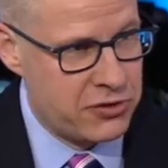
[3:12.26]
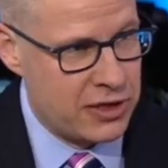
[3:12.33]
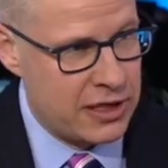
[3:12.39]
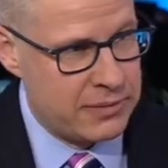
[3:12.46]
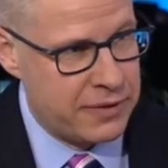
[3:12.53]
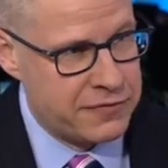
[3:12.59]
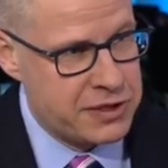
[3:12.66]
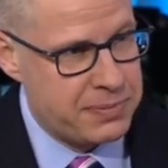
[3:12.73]
is the
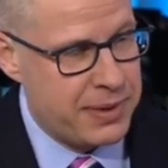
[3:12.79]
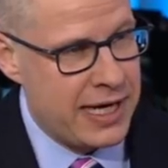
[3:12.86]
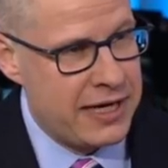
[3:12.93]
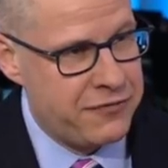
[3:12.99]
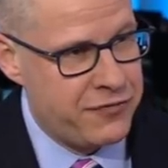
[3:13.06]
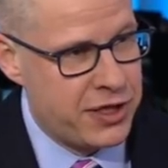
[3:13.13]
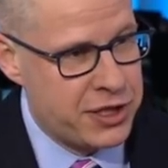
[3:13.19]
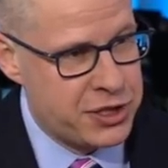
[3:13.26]
realm of
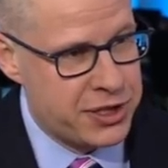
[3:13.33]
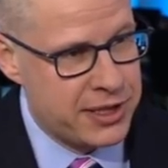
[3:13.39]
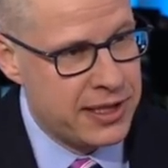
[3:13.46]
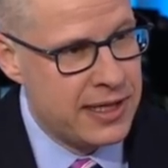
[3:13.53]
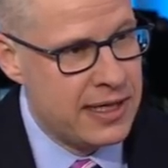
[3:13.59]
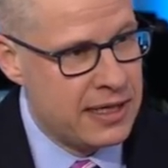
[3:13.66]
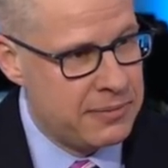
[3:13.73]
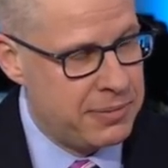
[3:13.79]
spy
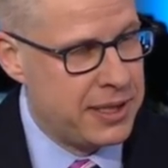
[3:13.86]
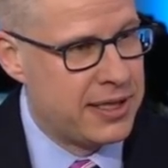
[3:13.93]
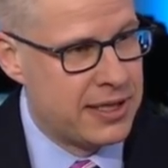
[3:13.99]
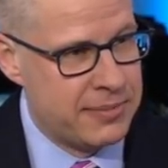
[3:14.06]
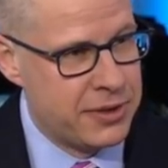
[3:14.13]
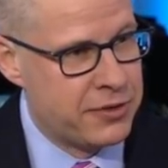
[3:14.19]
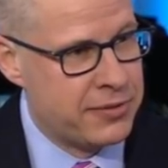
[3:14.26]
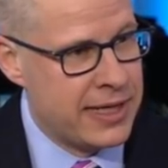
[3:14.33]
fiction
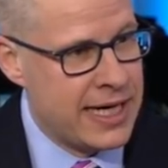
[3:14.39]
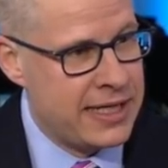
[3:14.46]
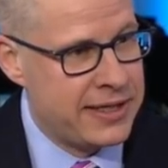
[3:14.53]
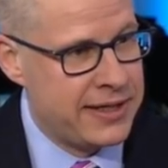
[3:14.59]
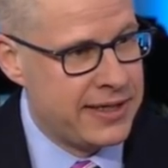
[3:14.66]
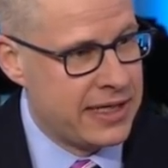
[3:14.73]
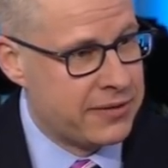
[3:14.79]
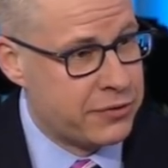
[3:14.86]
becoming
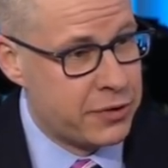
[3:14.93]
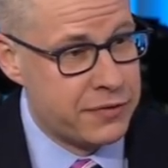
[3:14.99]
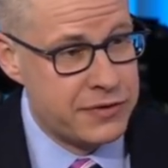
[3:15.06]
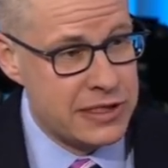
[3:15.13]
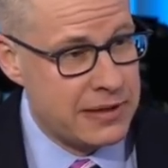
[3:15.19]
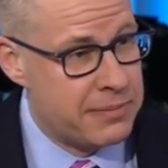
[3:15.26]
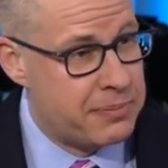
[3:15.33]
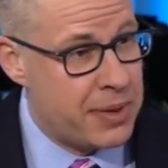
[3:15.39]
reality. It
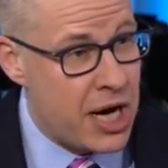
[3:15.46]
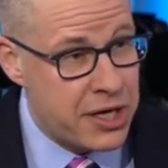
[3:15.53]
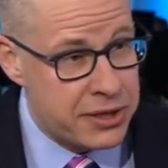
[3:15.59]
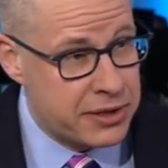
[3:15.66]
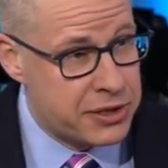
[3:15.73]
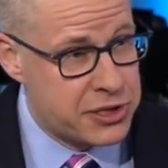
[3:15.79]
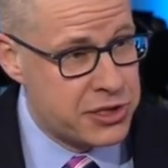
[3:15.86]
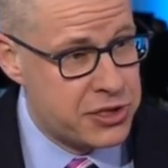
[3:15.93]
would have seemed
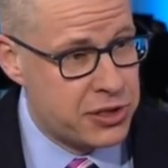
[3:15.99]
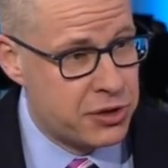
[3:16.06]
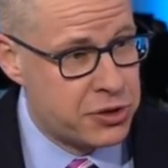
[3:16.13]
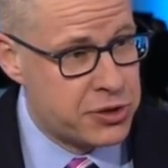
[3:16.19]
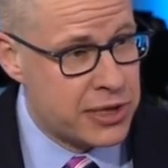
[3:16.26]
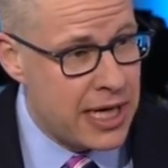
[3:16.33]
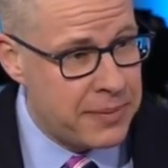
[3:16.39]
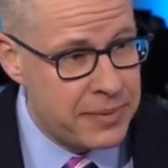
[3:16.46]
bonkers
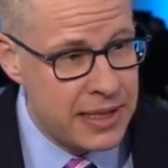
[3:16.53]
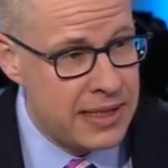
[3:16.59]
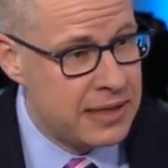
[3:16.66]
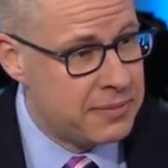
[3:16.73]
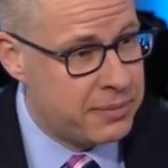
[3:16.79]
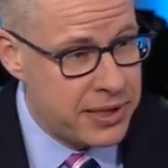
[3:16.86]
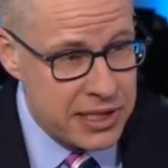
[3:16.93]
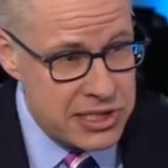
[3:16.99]
until Trump,
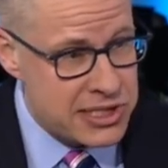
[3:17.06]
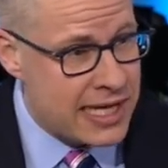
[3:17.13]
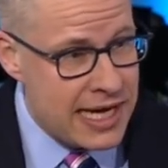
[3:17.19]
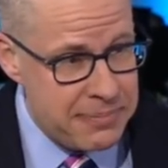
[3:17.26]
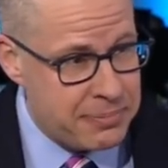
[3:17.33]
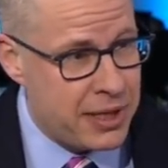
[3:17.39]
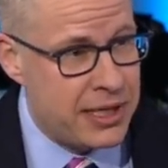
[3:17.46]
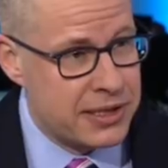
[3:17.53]
but it's
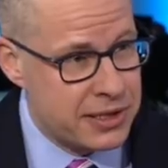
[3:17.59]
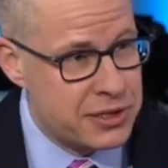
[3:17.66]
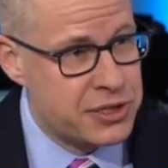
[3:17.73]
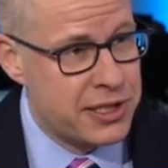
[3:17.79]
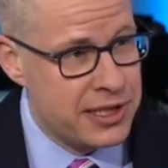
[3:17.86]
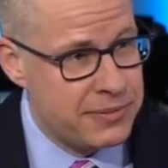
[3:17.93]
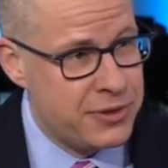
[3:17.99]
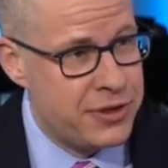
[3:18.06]
not
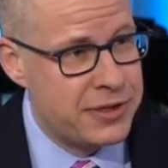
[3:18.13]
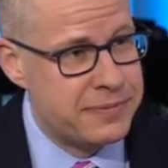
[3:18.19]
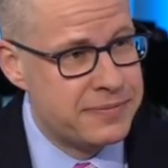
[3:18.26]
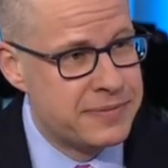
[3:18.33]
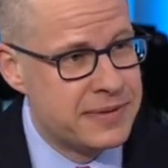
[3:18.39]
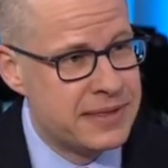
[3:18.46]
bonkers anymore.